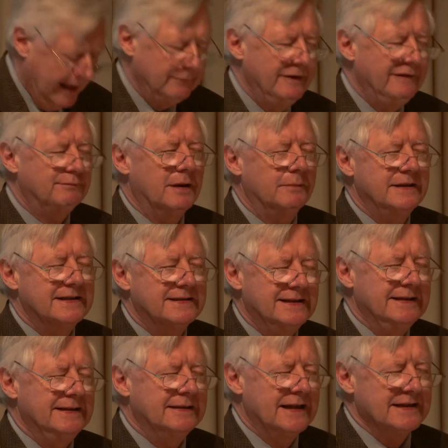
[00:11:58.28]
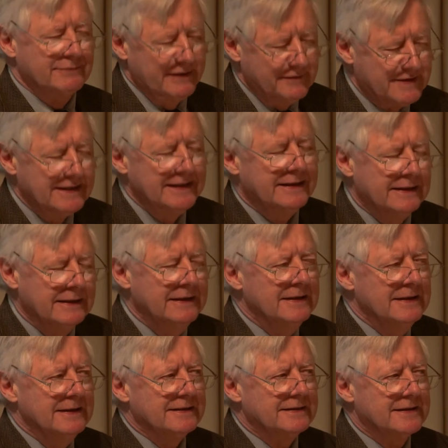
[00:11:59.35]
And we've probably seen, as we've seen,
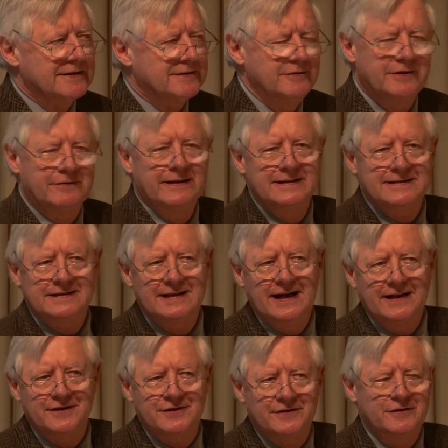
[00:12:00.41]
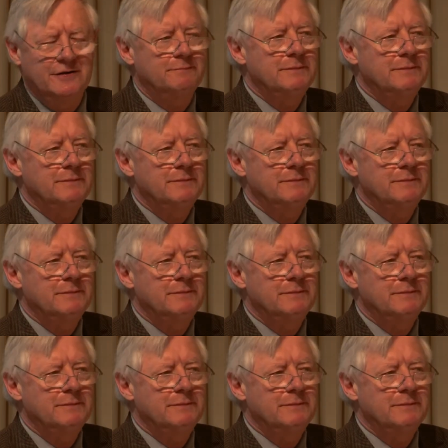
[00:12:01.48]
the souterrains attached to